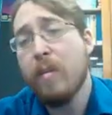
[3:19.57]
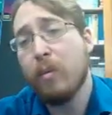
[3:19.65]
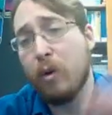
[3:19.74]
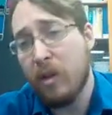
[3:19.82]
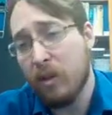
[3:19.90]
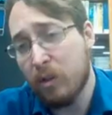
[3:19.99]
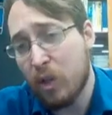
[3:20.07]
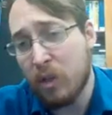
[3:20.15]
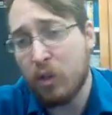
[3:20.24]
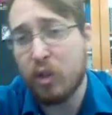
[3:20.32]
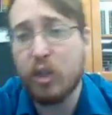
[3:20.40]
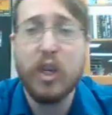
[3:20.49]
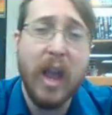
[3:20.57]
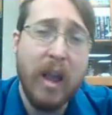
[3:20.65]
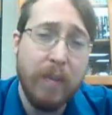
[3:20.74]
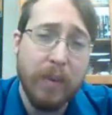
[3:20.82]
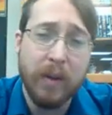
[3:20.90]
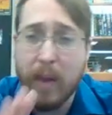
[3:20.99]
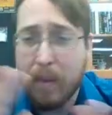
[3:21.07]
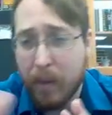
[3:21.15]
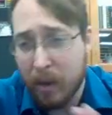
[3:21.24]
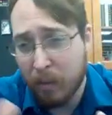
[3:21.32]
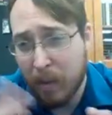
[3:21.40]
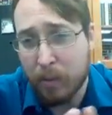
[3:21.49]
protein will change its shape, and maybe
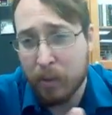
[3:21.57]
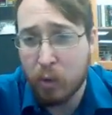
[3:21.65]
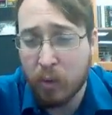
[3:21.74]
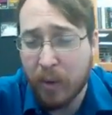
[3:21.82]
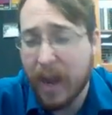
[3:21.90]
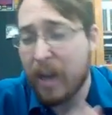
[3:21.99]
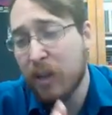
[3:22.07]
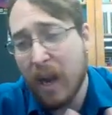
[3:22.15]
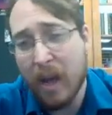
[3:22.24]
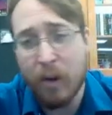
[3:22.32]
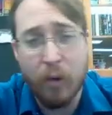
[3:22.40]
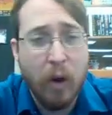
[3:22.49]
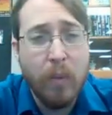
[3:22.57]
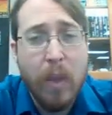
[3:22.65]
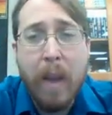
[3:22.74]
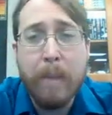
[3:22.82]
it'll be able to do a reaction, I don't know.